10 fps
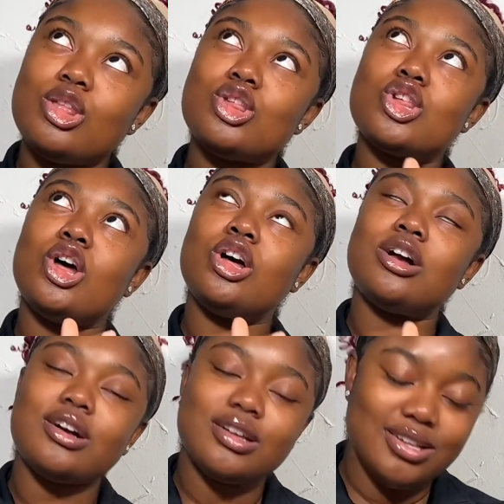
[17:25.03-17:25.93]

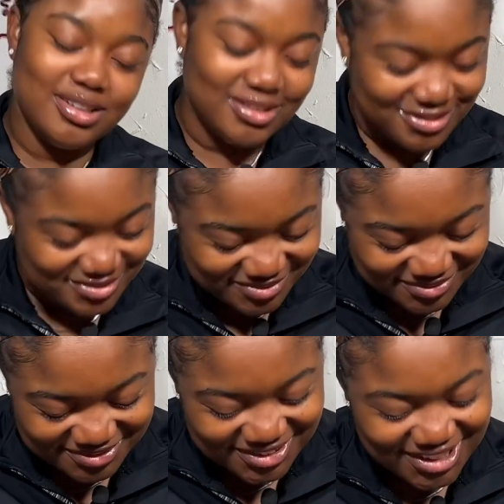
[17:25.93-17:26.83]
choke.
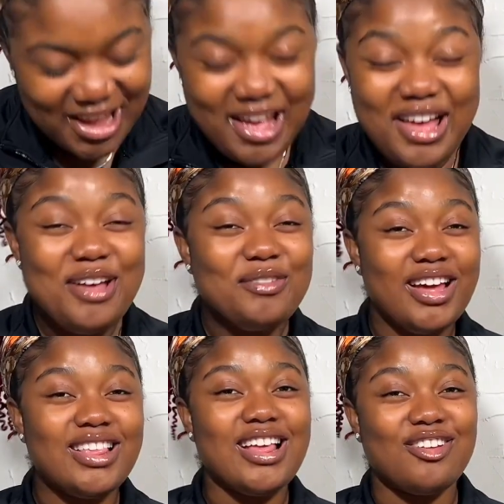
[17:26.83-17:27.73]

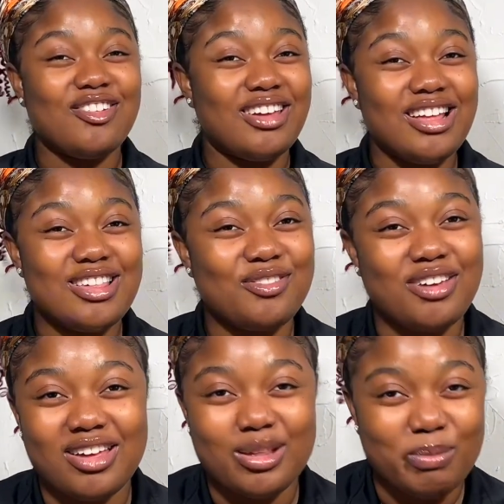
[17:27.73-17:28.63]
Flights are actually
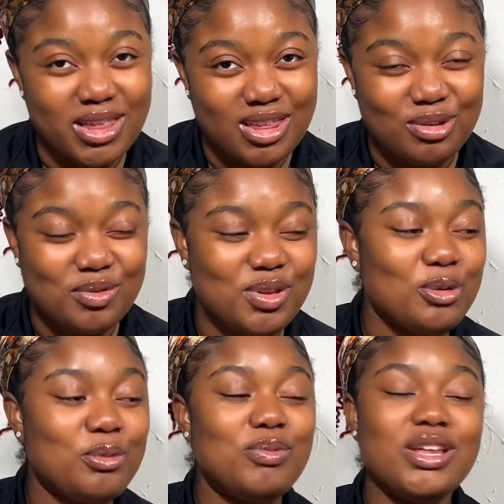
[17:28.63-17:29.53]
very expensive,
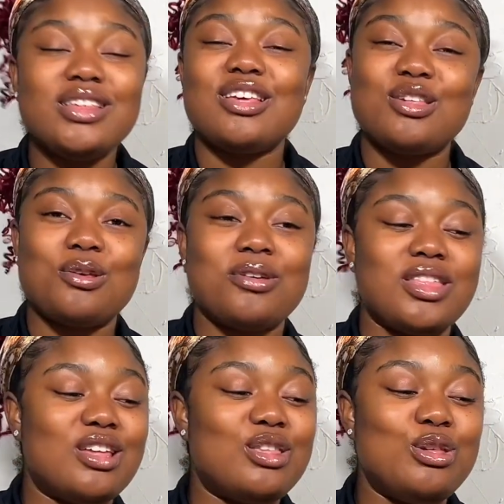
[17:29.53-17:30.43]
so please ensure
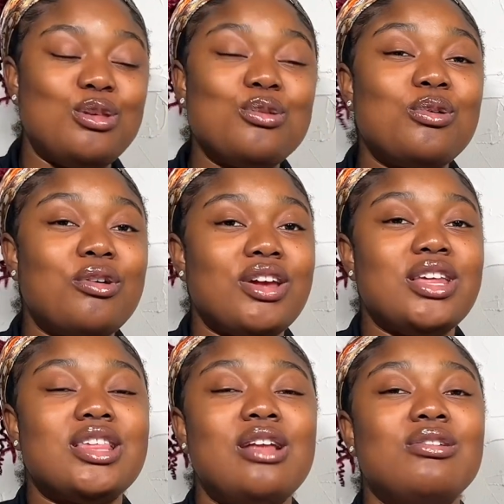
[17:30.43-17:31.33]
that you already
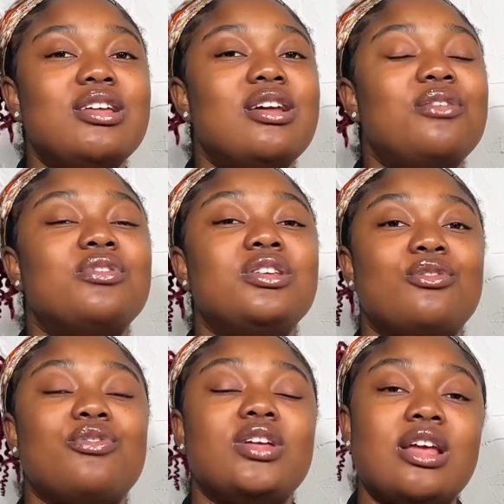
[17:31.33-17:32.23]
start looking out for
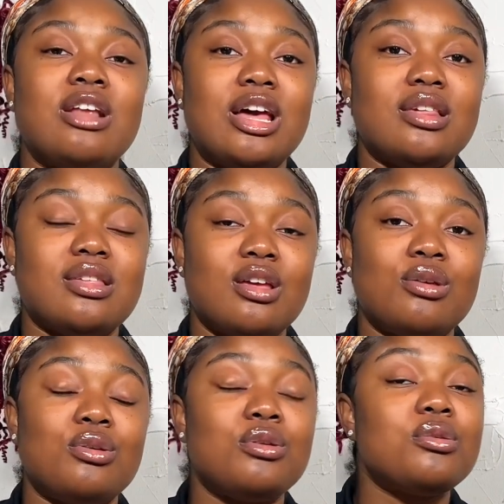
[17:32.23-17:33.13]
different airlines that you
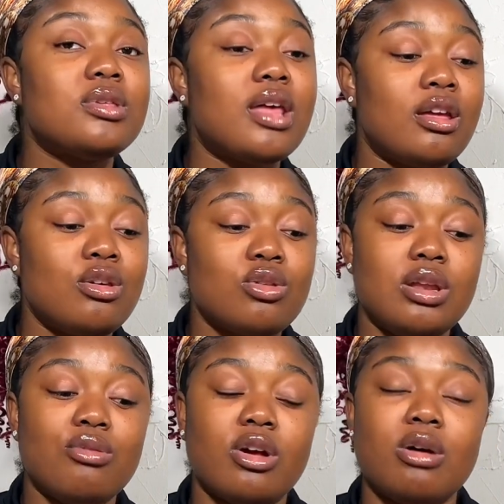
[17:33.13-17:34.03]
can use. I
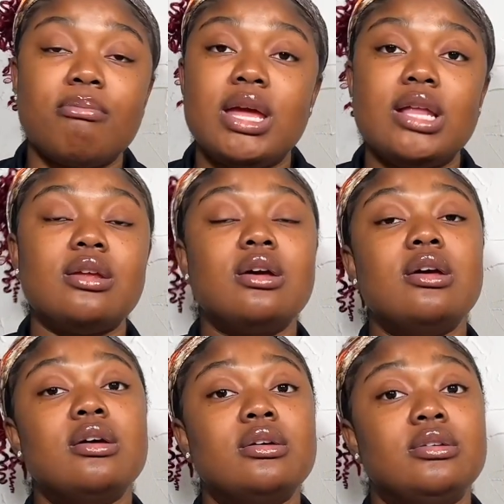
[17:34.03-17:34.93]
usually recommend,
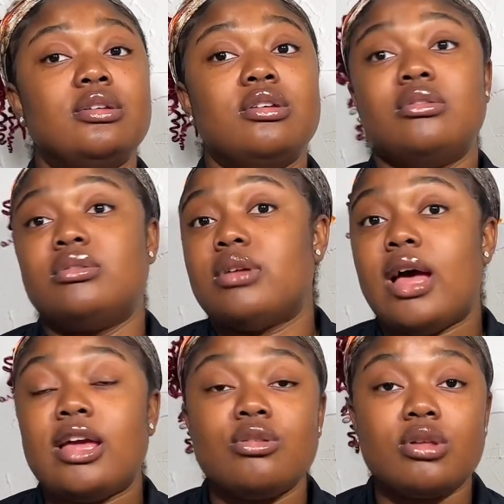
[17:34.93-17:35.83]
you know,
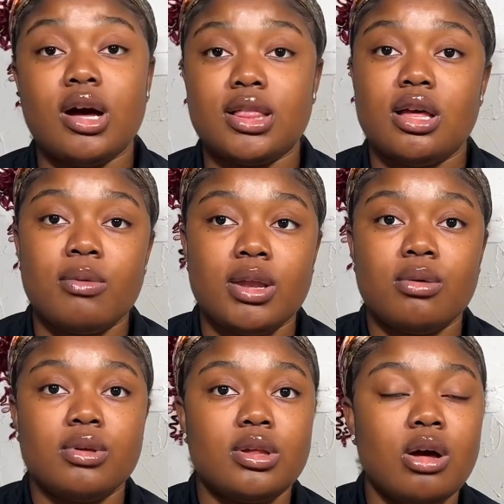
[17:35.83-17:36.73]
I used Qatar when I
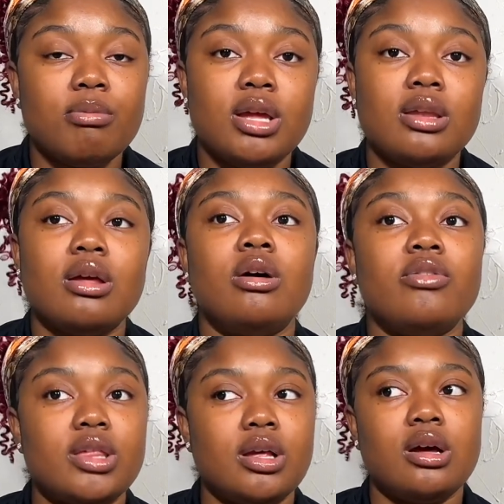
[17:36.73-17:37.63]
was coming.
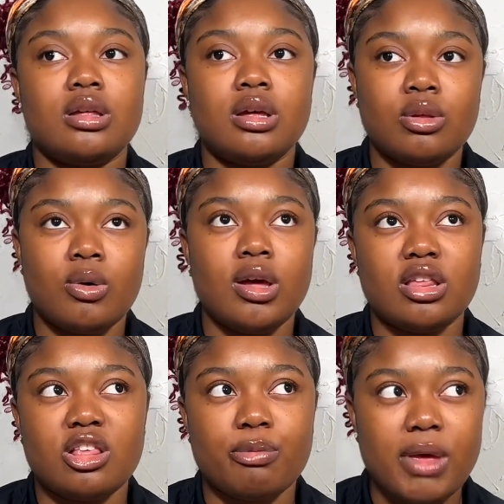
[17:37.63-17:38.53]
Obviously, Qatar is quite
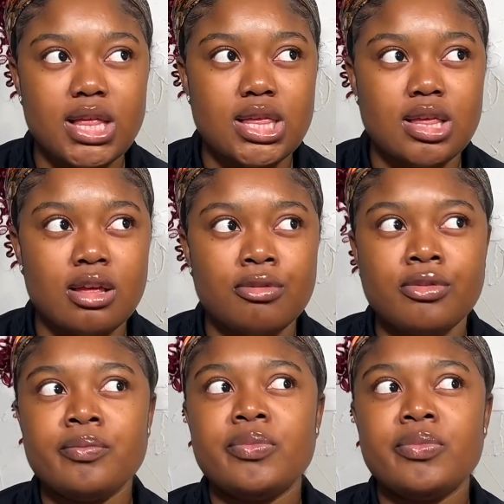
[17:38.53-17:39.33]
expensive.